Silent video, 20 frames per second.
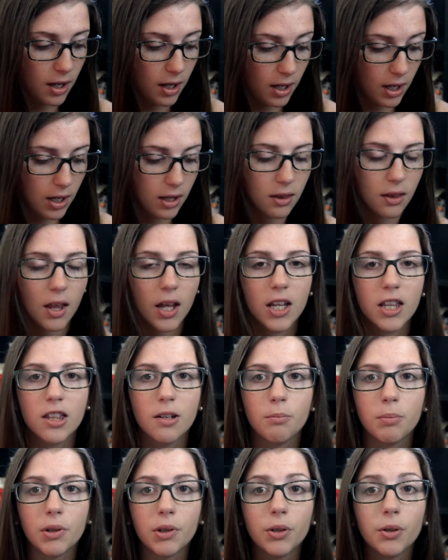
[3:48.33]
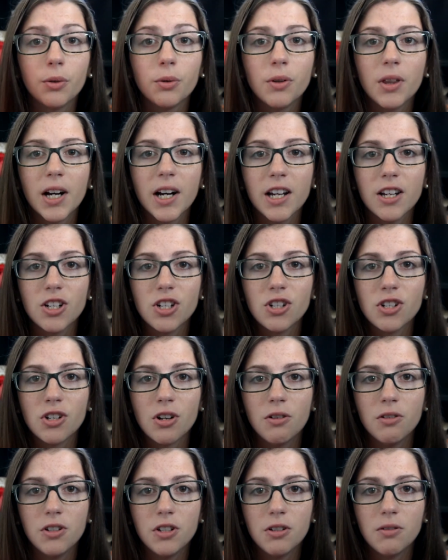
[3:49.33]
the blue that I just
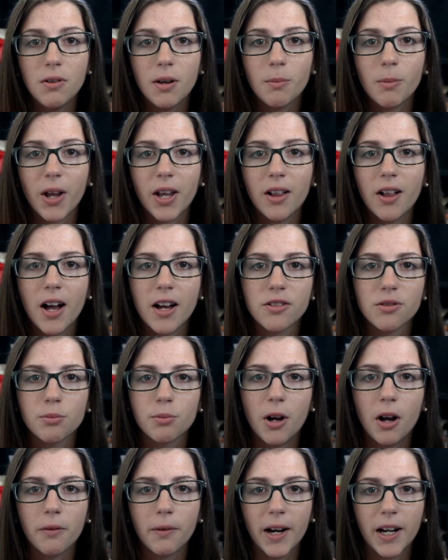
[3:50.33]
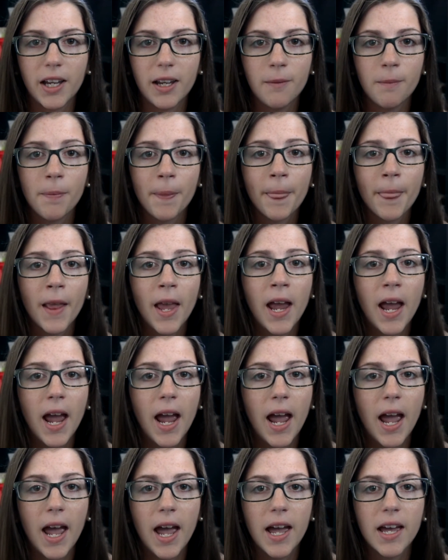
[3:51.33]
showed you in my classroom already,
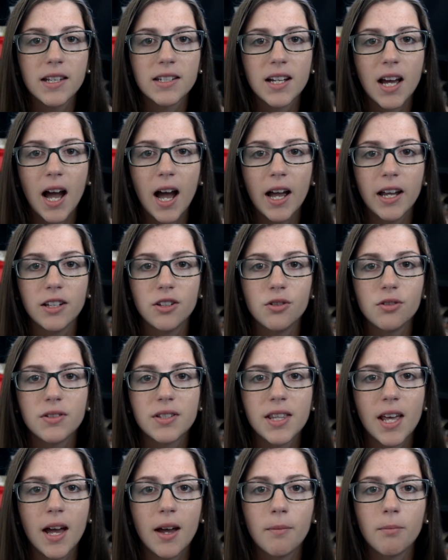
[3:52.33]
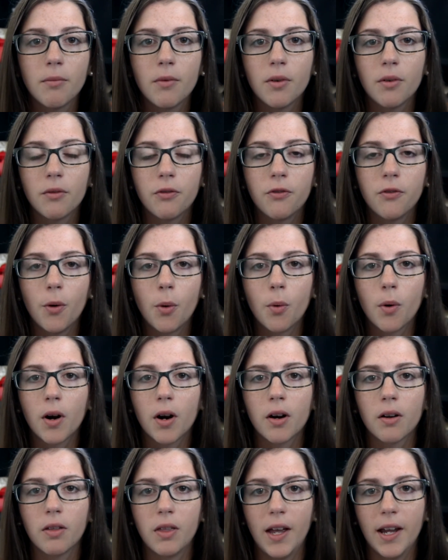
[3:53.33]
and I use them
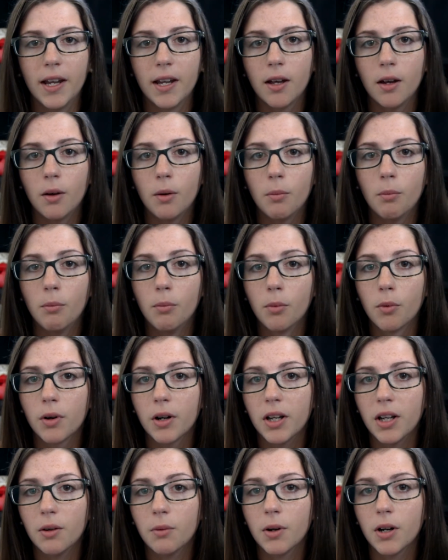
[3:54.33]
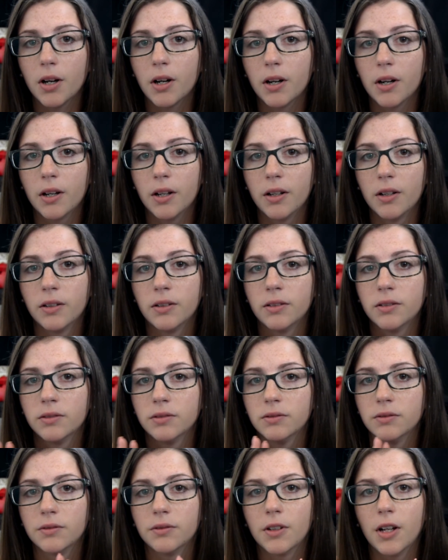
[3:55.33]
for morning work,
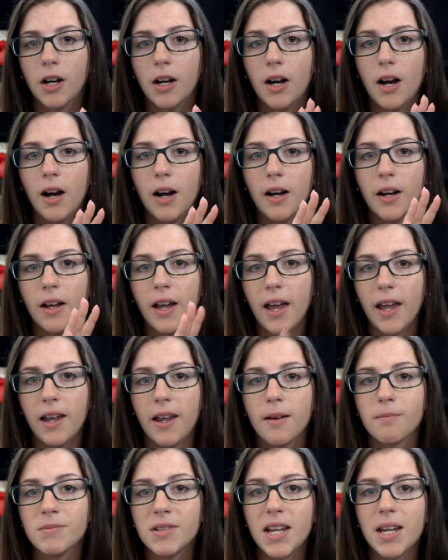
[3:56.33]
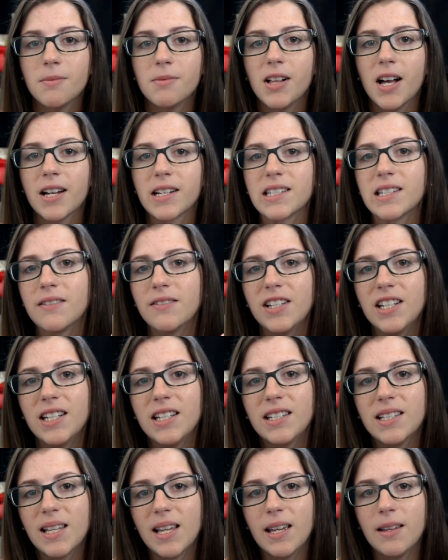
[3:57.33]
AM table
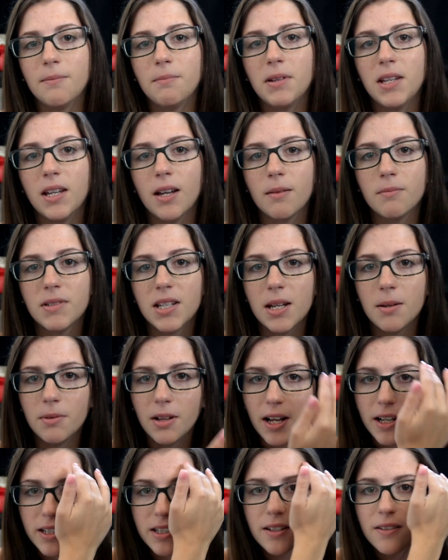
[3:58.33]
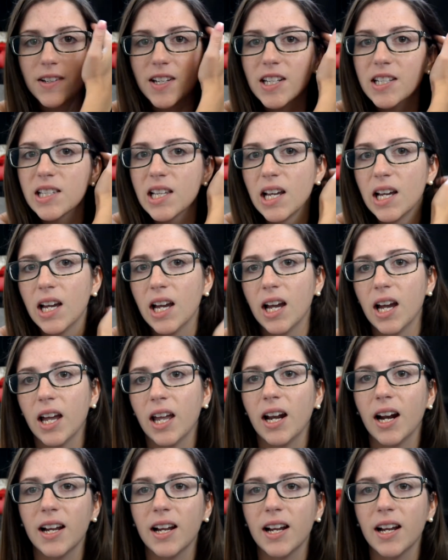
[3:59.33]
activities, and PM table activities. And